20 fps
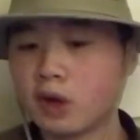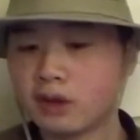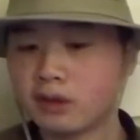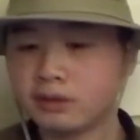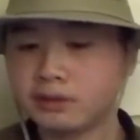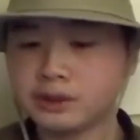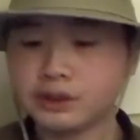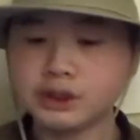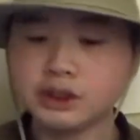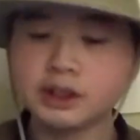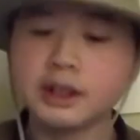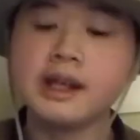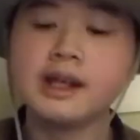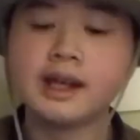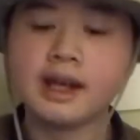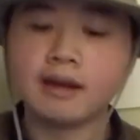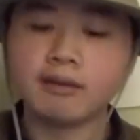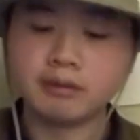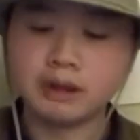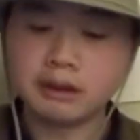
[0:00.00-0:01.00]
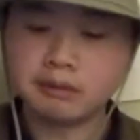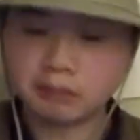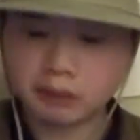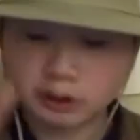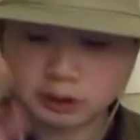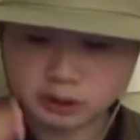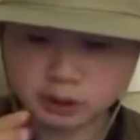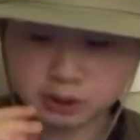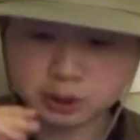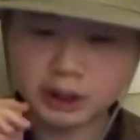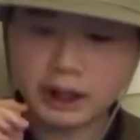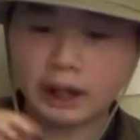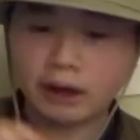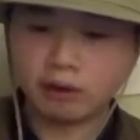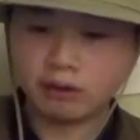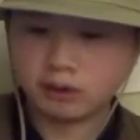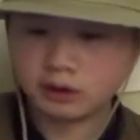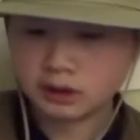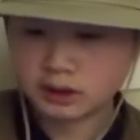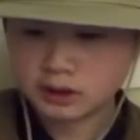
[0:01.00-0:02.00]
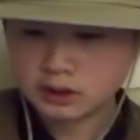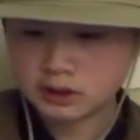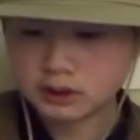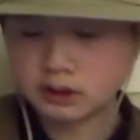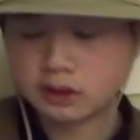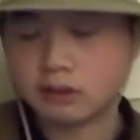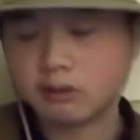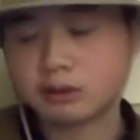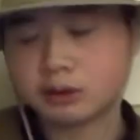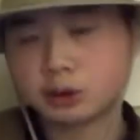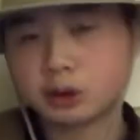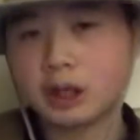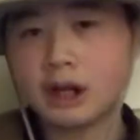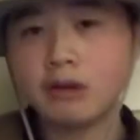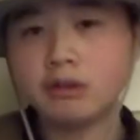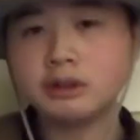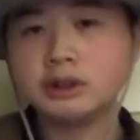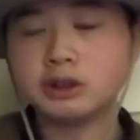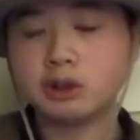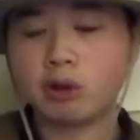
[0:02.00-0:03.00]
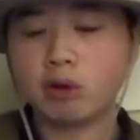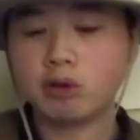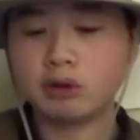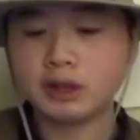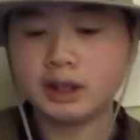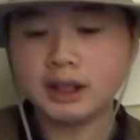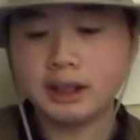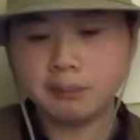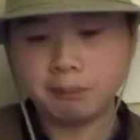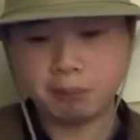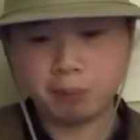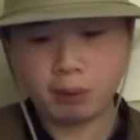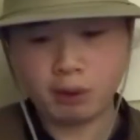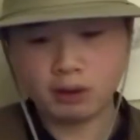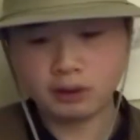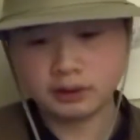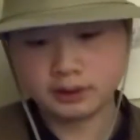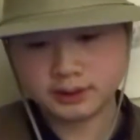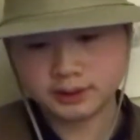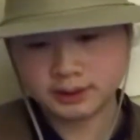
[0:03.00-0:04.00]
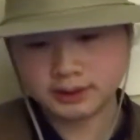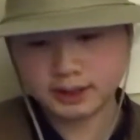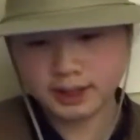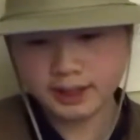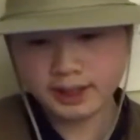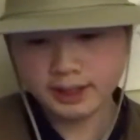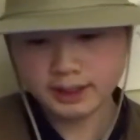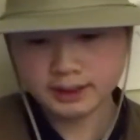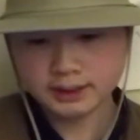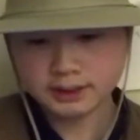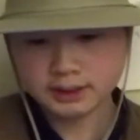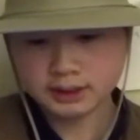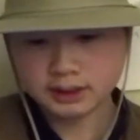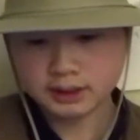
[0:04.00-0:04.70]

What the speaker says: fish, and then there's trout. So the trout is only in pond 6,